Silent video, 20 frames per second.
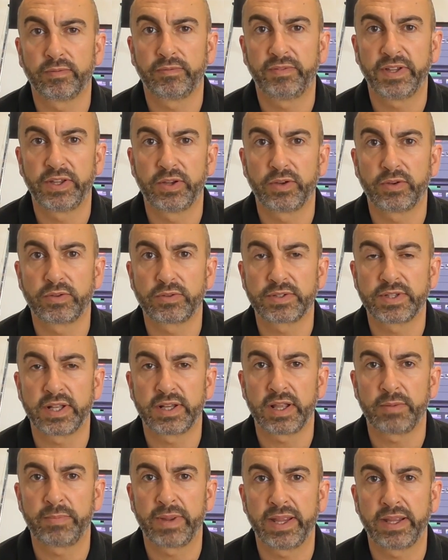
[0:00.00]
videos that
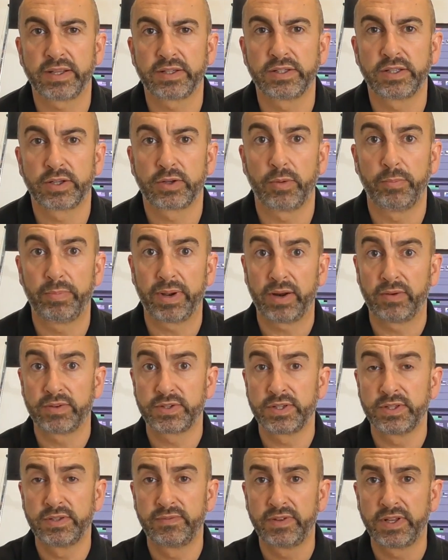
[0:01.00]
I make, the
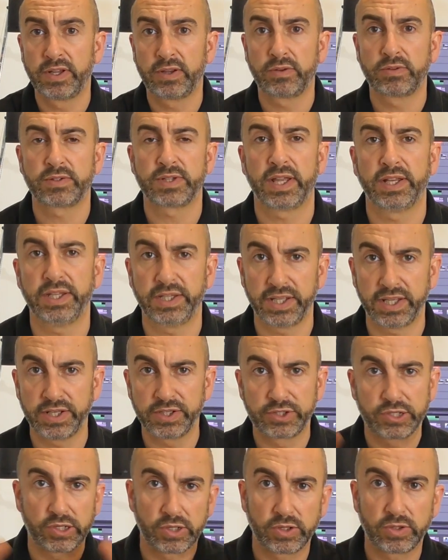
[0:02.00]
comparison videos and the
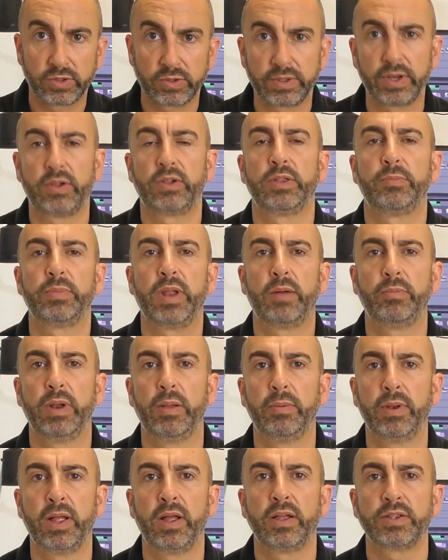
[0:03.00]
intro and all the blah blah
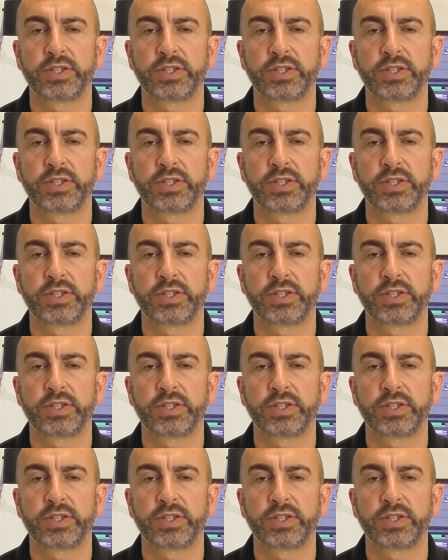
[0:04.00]
blah.